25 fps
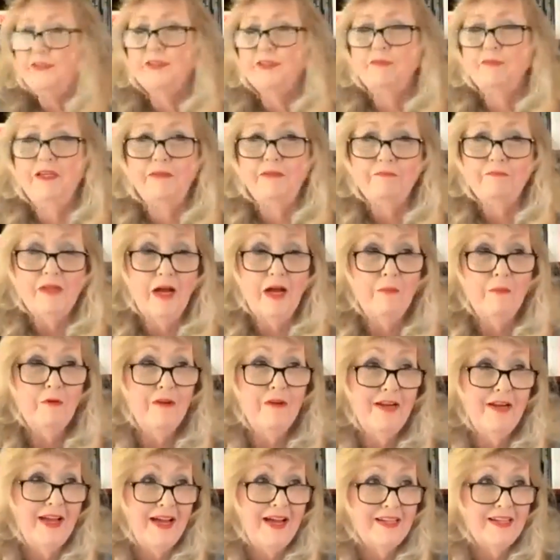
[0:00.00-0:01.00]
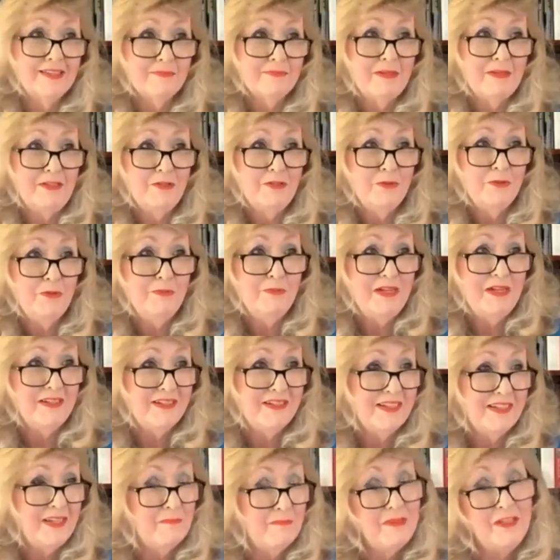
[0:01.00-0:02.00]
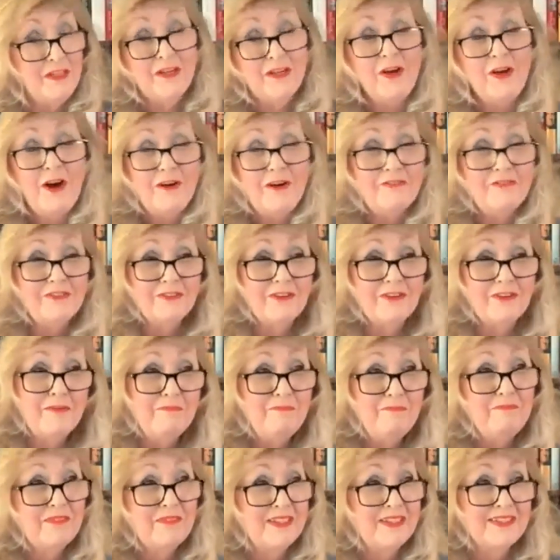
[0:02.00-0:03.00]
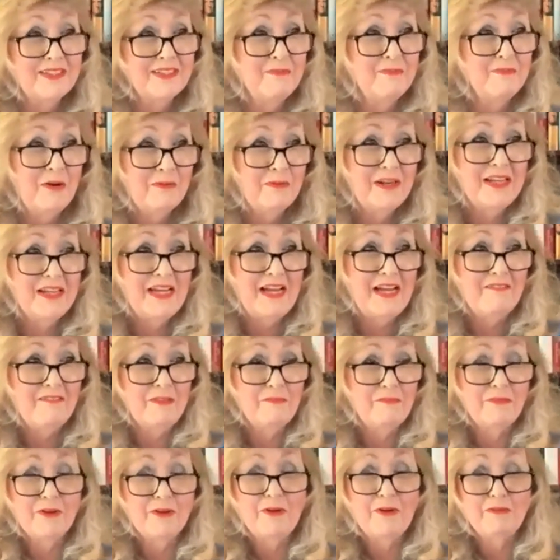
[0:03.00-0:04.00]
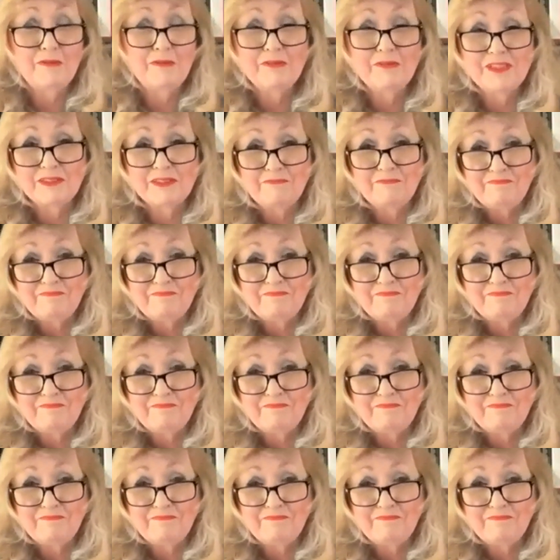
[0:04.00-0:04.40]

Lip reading: me, I'm going to ask my toolman to give me a cough drop because I'm already having problems.